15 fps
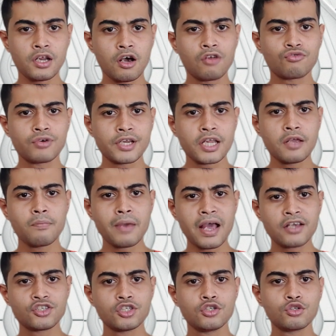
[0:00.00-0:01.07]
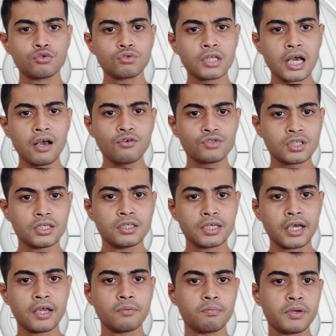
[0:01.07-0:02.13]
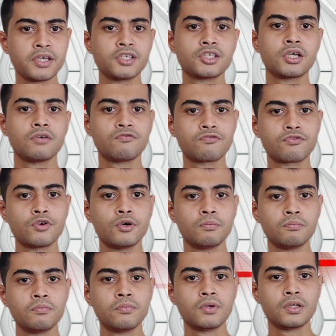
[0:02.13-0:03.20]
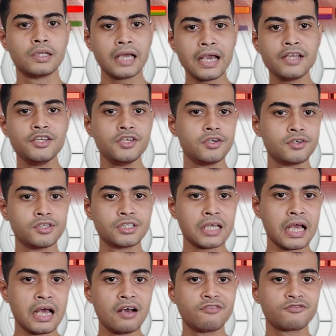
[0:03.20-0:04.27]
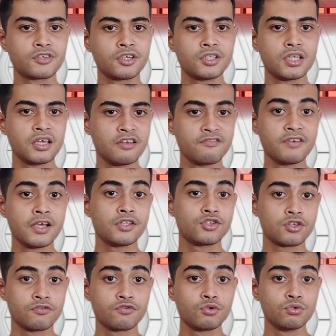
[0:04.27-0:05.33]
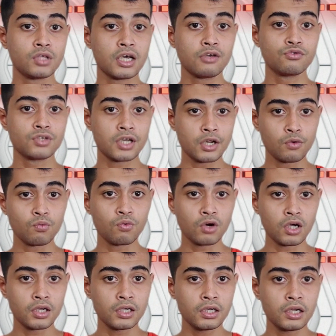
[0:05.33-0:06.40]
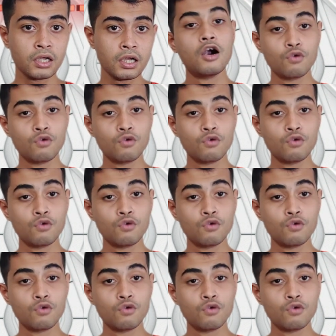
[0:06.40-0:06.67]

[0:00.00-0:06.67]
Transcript: already imagine, 2010 picks up from 9 years after the events of 2001. A